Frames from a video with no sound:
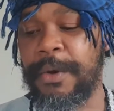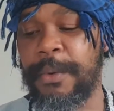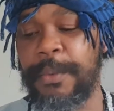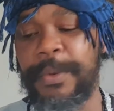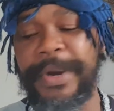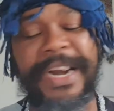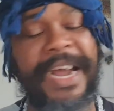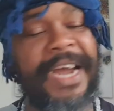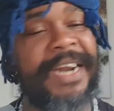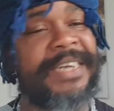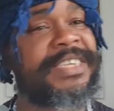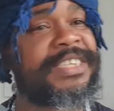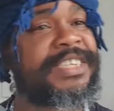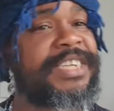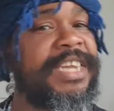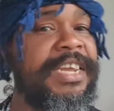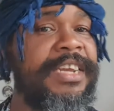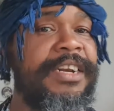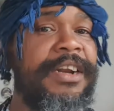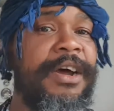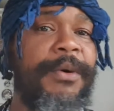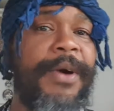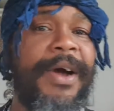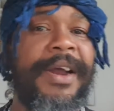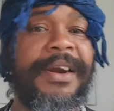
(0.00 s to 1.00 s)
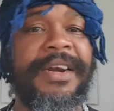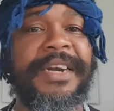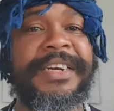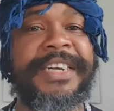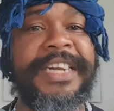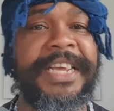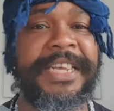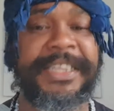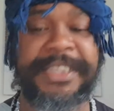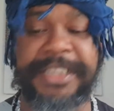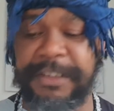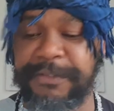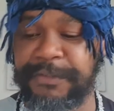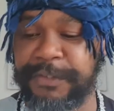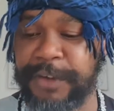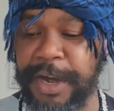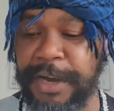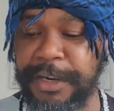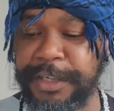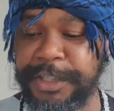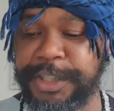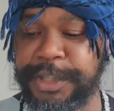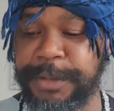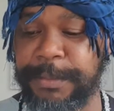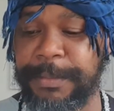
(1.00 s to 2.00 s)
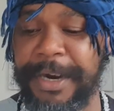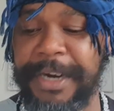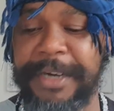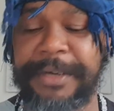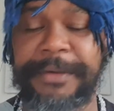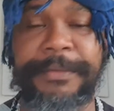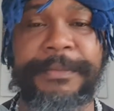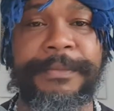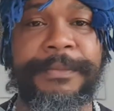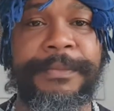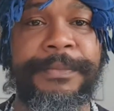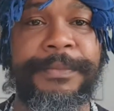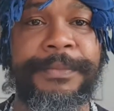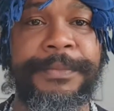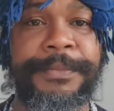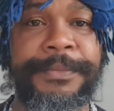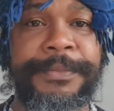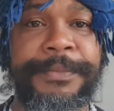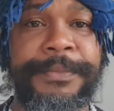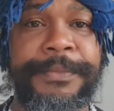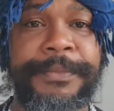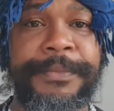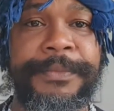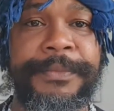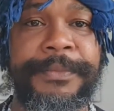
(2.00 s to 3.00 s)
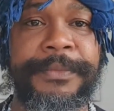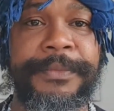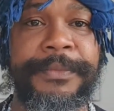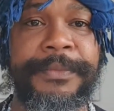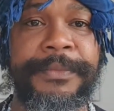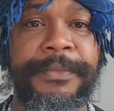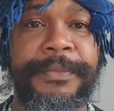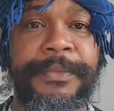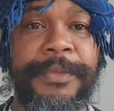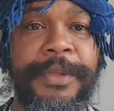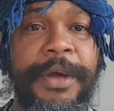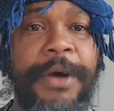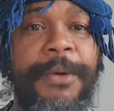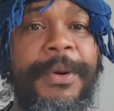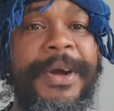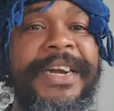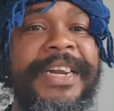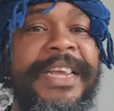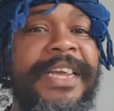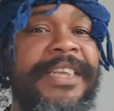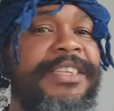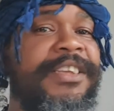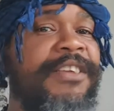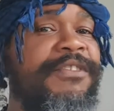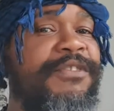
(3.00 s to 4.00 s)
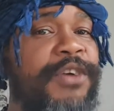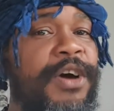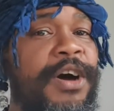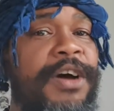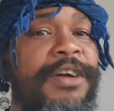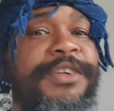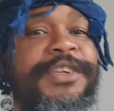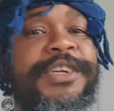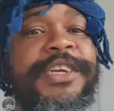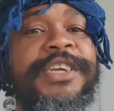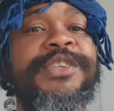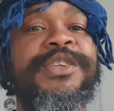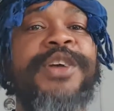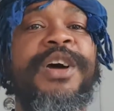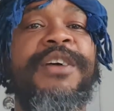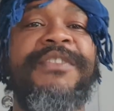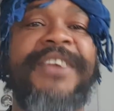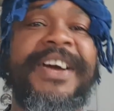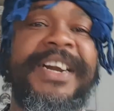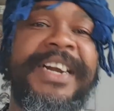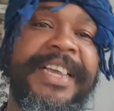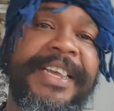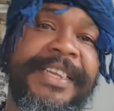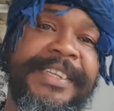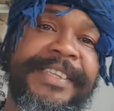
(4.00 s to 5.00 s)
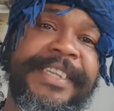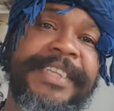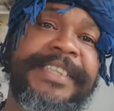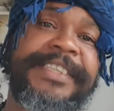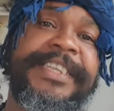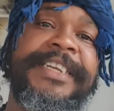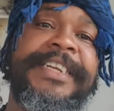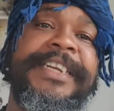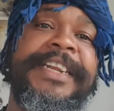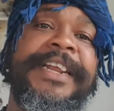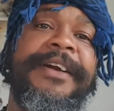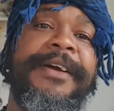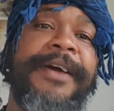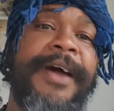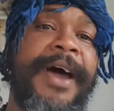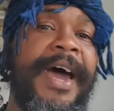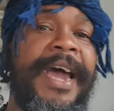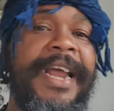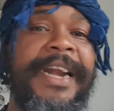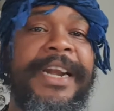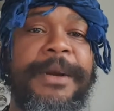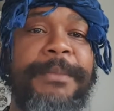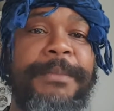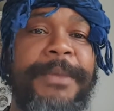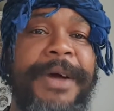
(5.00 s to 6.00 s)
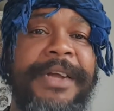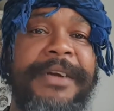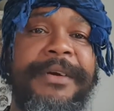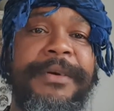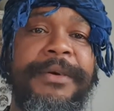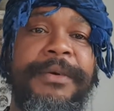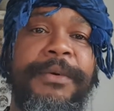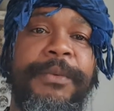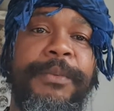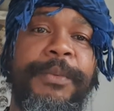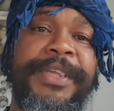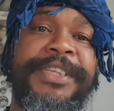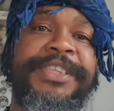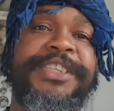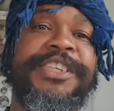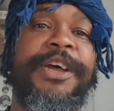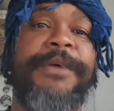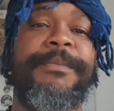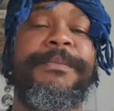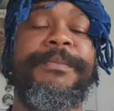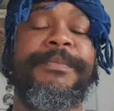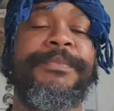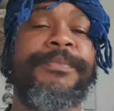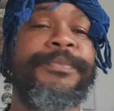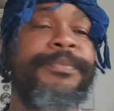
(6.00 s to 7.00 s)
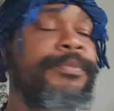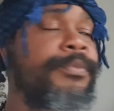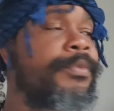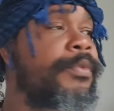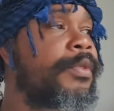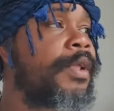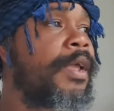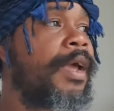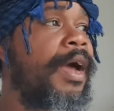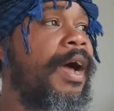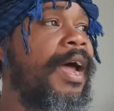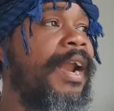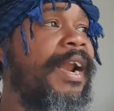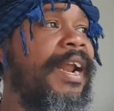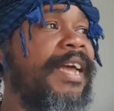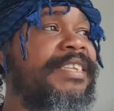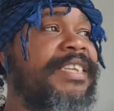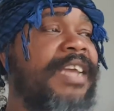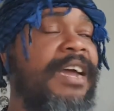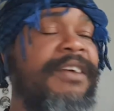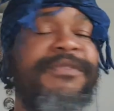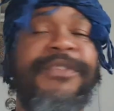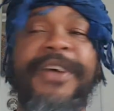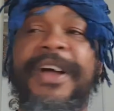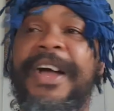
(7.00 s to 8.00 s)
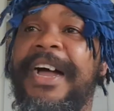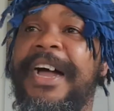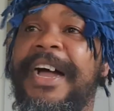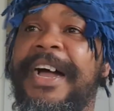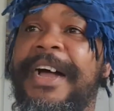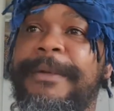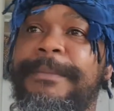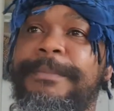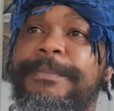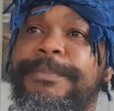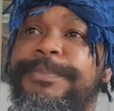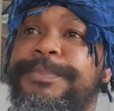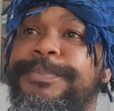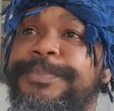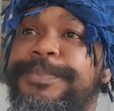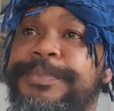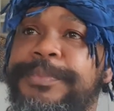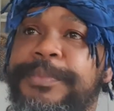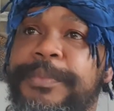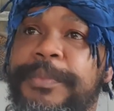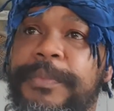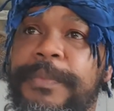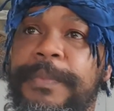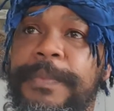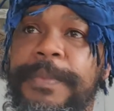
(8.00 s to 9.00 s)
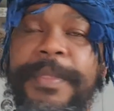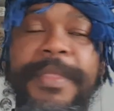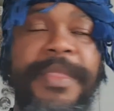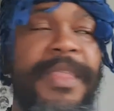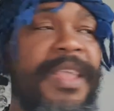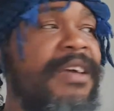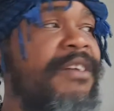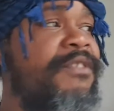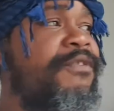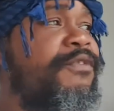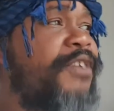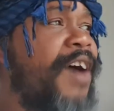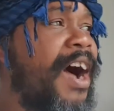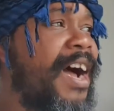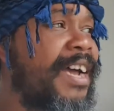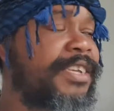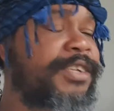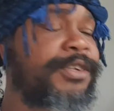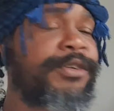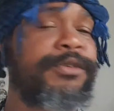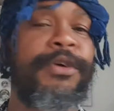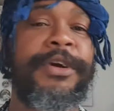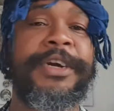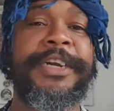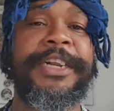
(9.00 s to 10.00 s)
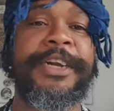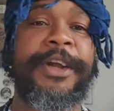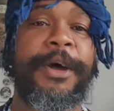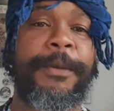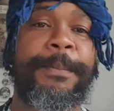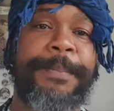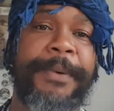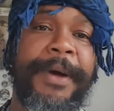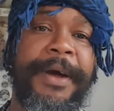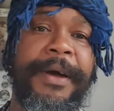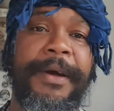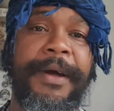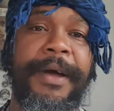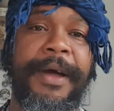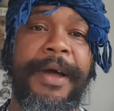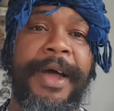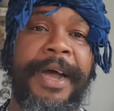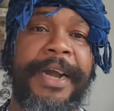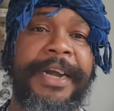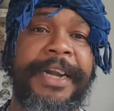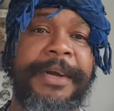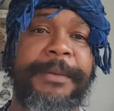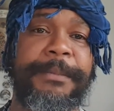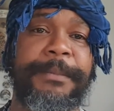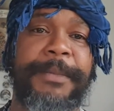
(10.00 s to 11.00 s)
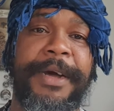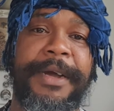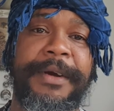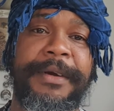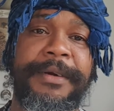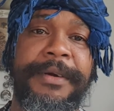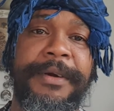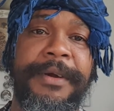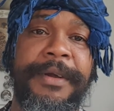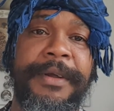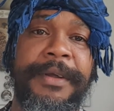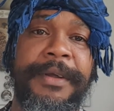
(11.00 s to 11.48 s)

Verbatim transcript: We're not seeing our native country, man. Our native country is over there sitting there idle, man, with some, a lot of um, fox running up on it, man.